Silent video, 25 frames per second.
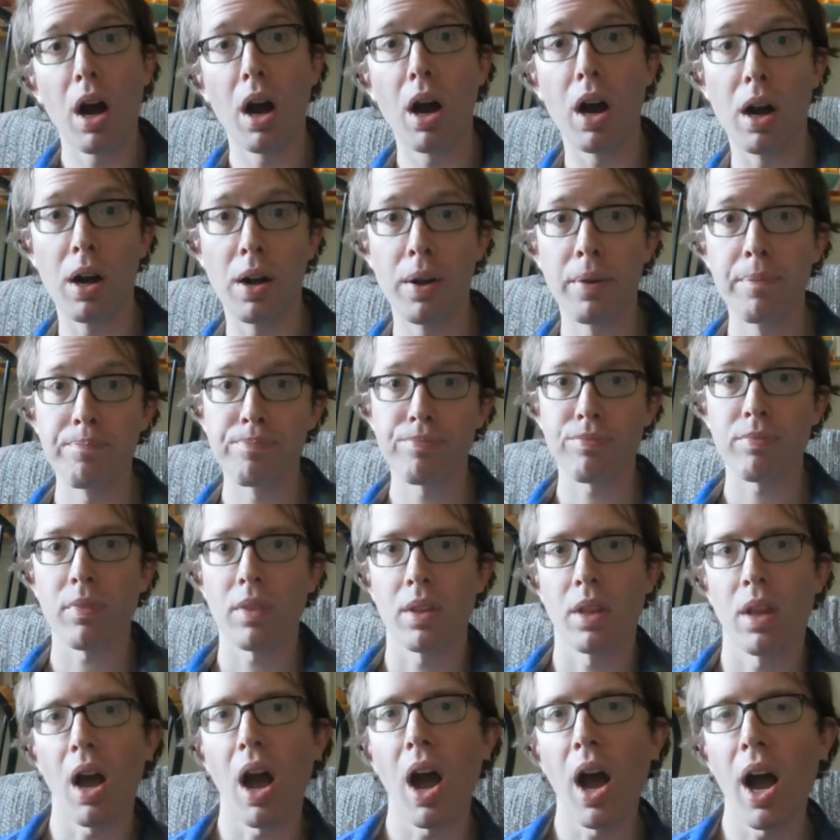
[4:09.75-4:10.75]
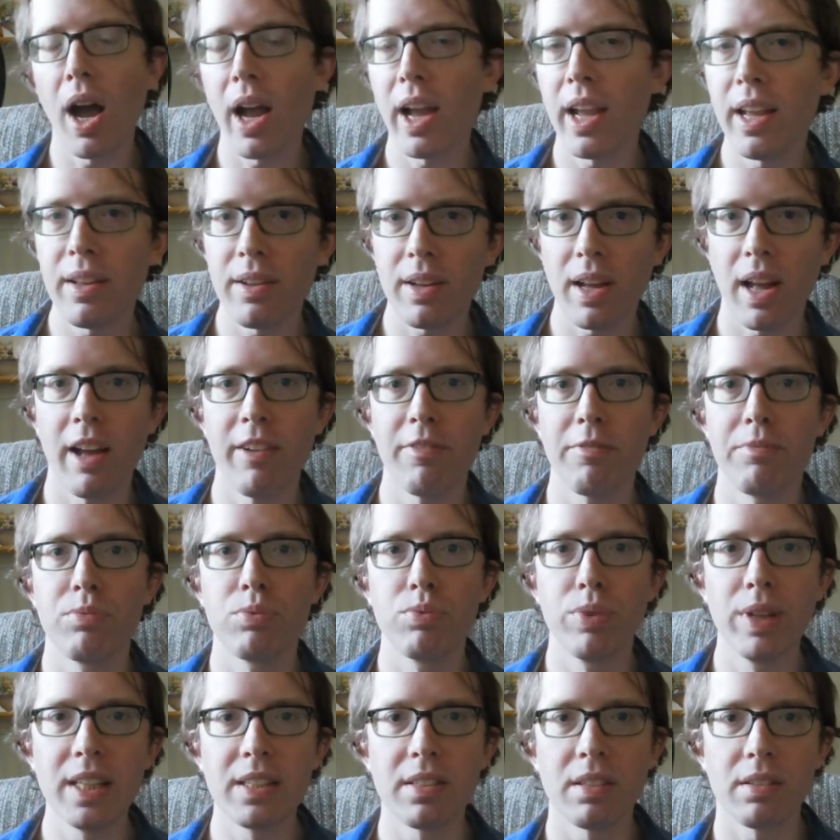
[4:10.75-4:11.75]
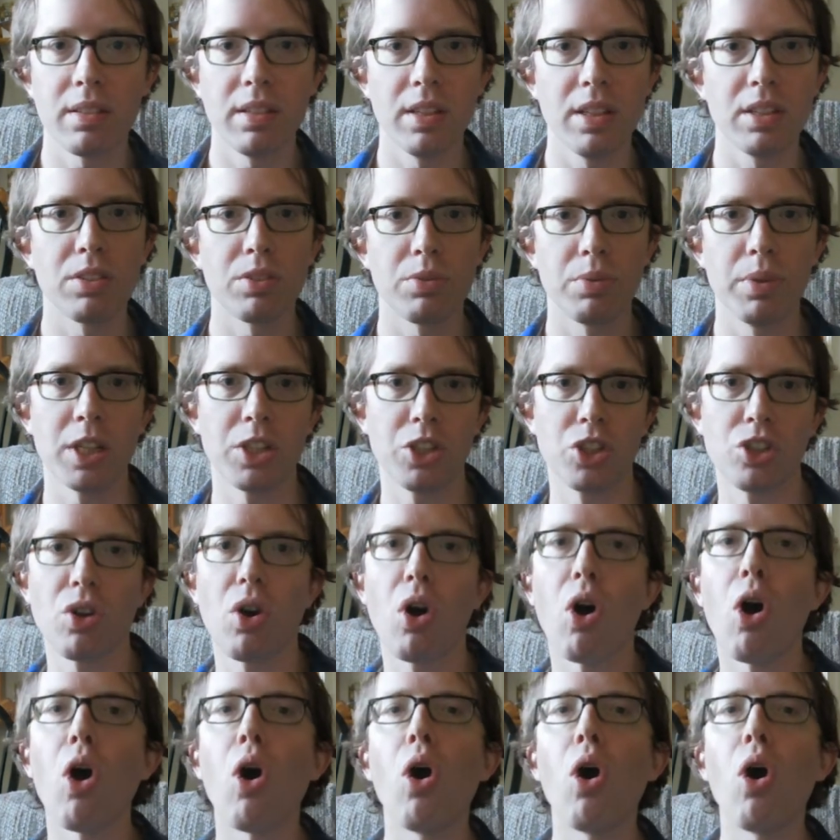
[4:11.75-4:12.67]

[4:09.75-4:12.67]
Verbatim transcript: Uh, I have recently switched